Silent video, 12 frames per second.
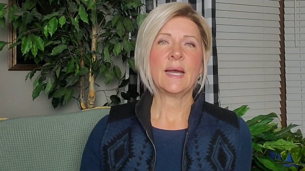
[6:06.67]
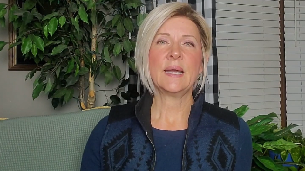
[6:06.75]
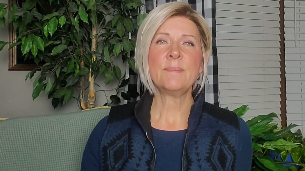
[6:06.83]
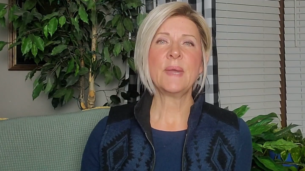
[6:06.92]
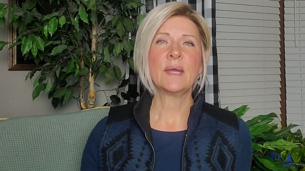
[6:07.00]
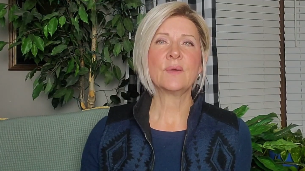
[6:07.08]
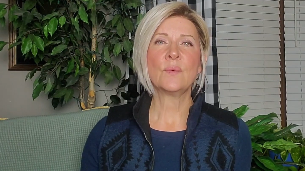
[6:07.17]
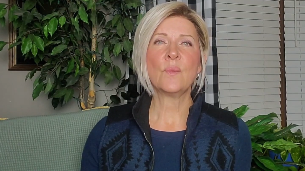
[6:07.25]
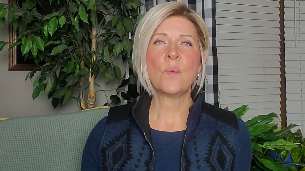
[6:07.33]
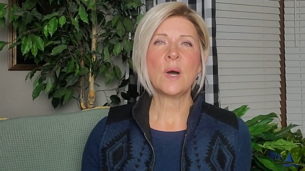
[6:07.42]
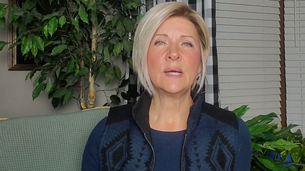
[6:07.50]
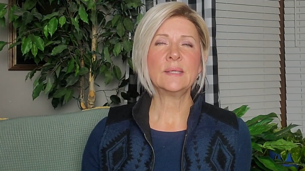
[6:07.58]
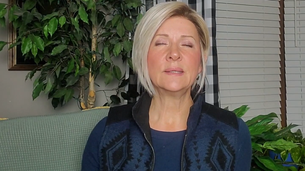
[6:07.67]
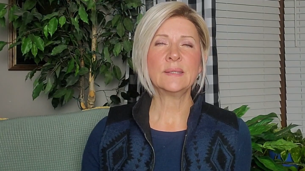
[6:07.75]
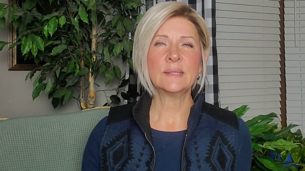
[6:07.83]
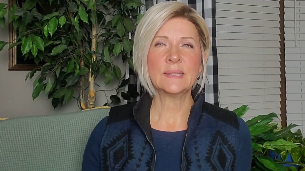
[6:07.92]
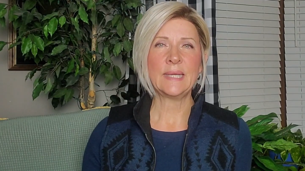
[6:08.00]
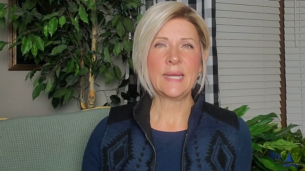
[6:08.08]
I make
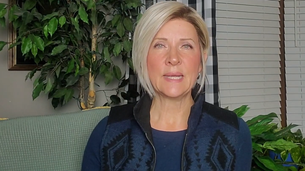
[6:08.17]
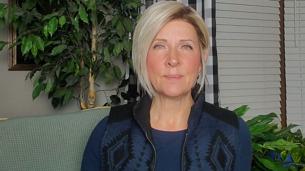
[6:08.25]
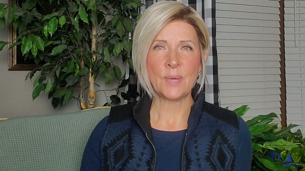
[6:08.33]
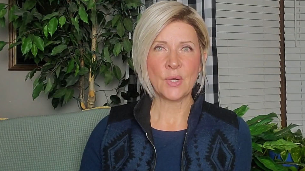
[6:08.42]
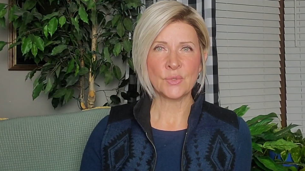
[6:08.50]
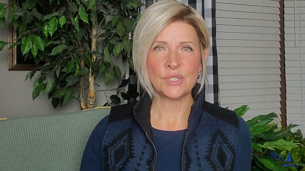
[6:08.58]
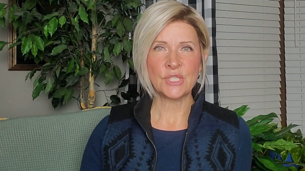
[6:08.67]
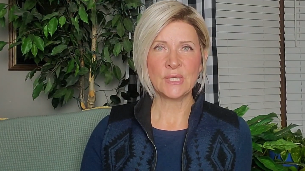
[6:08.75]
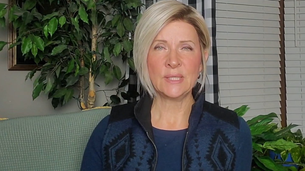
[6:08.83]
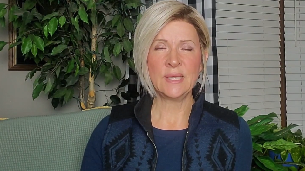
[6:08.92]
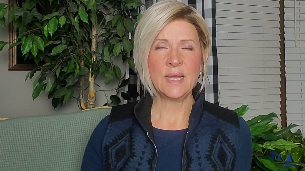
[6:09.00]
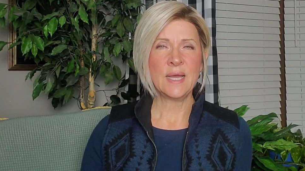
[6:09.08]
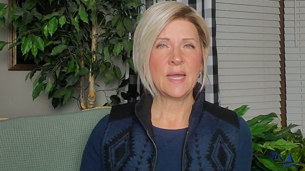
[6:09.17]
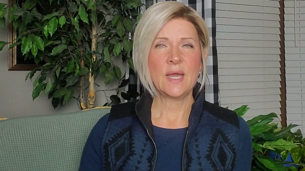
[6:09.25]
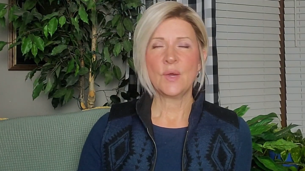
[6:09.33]
one cleaning potion,